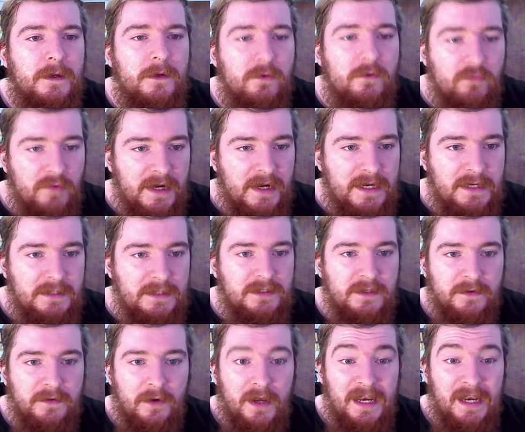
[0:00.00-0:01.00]
Great. So
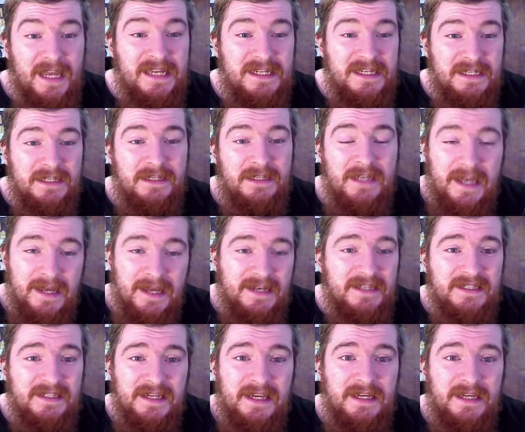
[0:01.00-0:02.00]
you've got Aladdin,
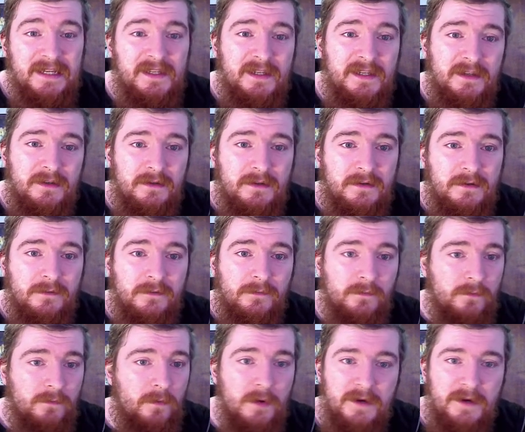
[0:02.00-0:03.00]
Alex Kidd,
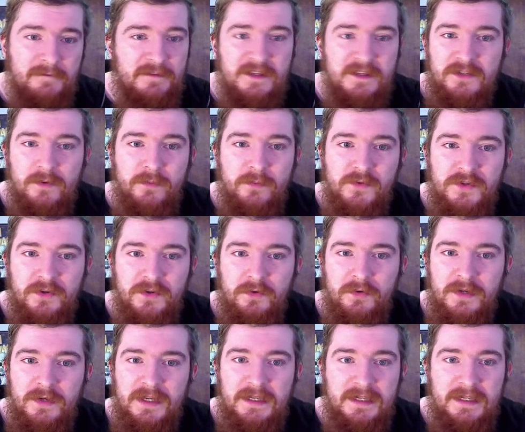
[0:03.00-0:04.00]
whatever this one was
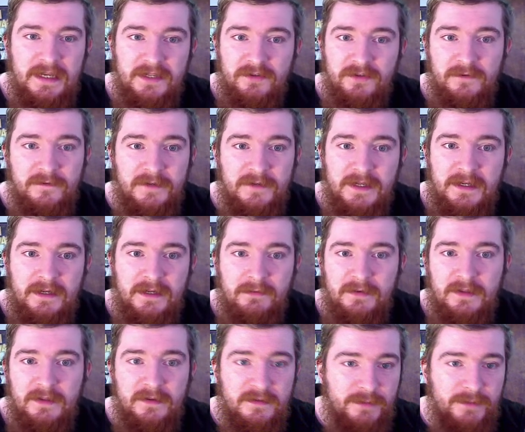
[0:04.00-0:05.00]
called, Catastrophe
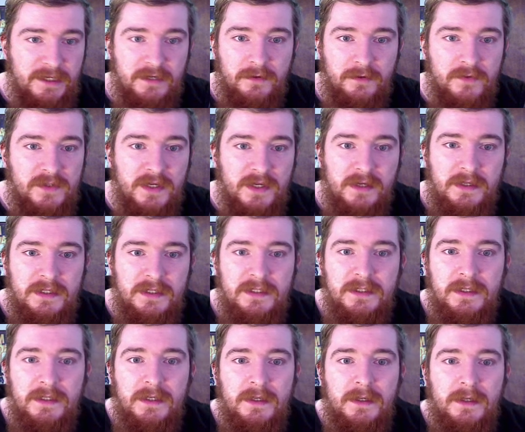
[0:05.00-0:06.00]
with Speedy Gonzales.
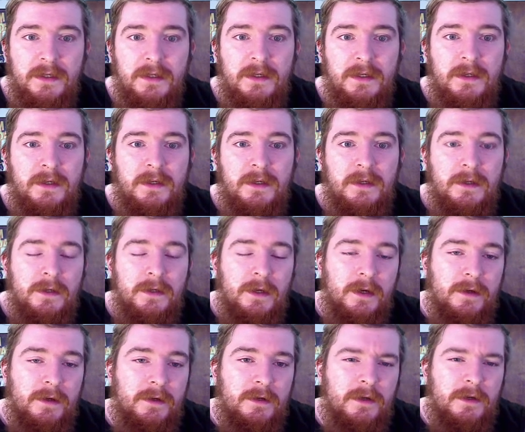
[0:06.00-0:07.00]

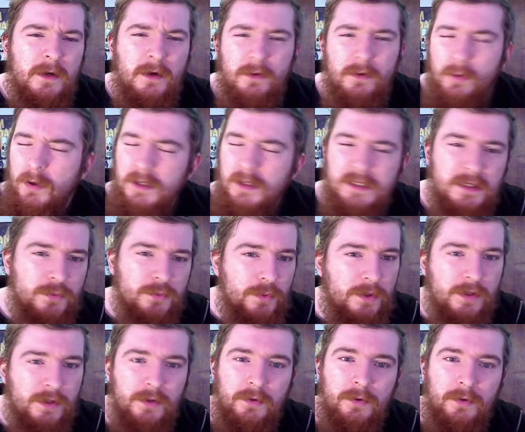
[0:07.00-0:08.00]
Oh god, why is this one
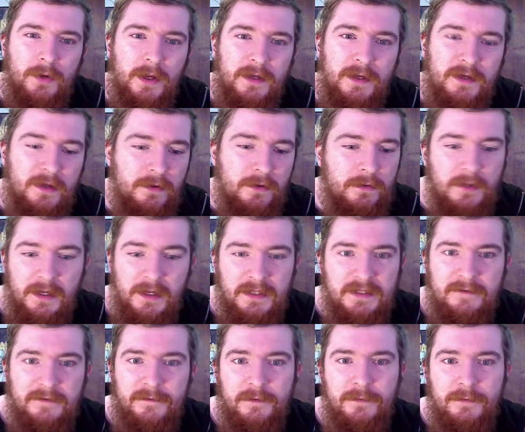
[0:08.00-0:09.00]
called? I know that I
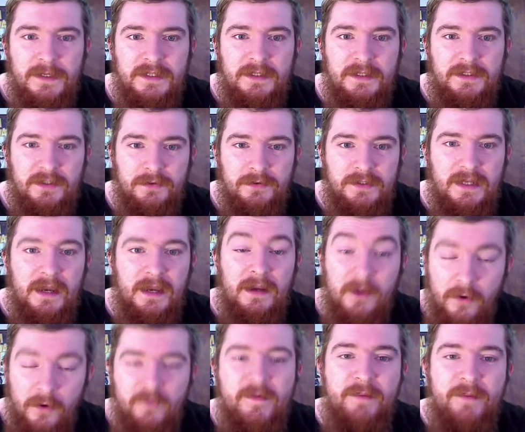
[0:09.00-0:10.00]
did for the research. I was like, I
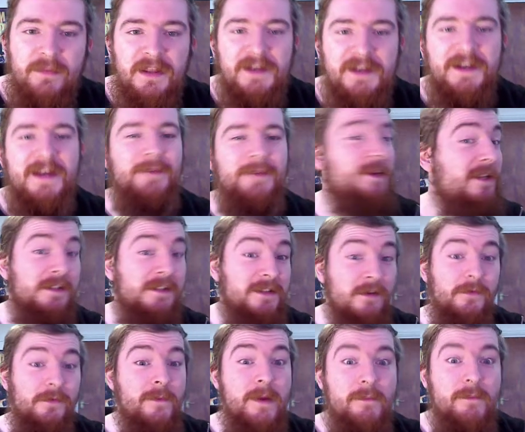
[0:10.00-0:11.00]
gotta remember that name, and I don't
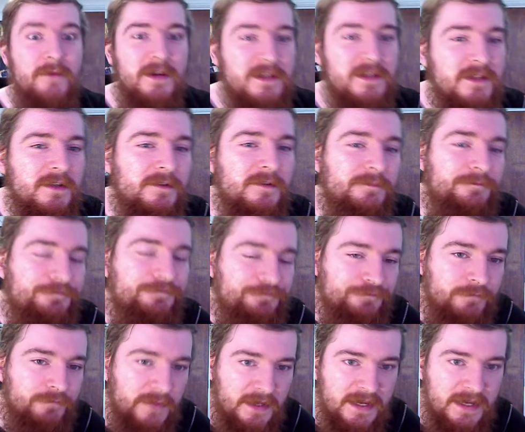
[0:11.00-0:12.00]
remember it. So,
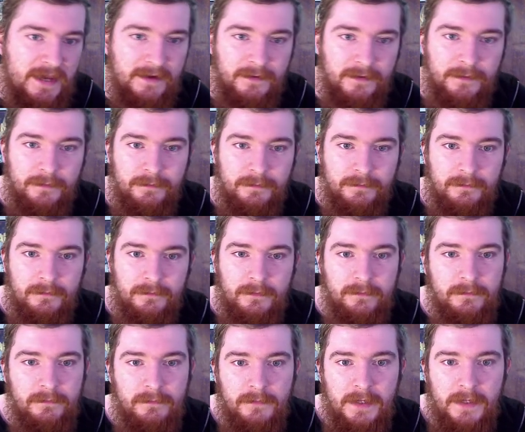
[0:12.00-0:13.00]
but yeah,
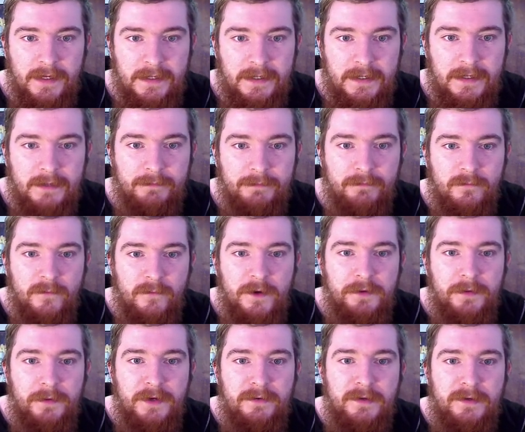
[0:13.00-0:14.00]

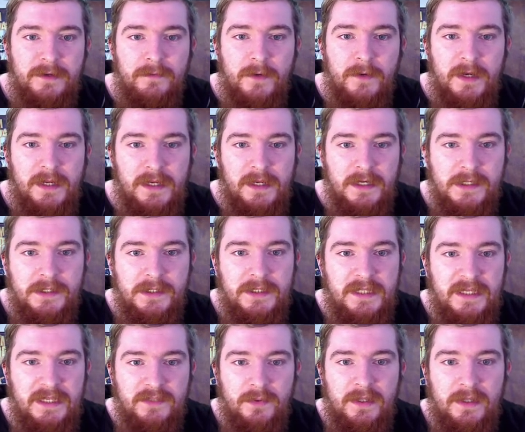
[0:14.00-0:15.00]
Roadrunner and Wile E. Coyote.
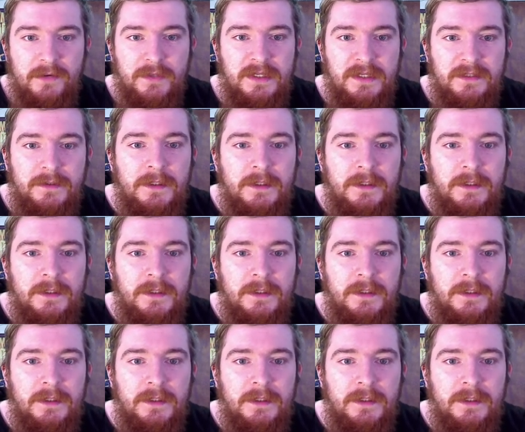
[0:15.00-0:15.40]
That's what that one is.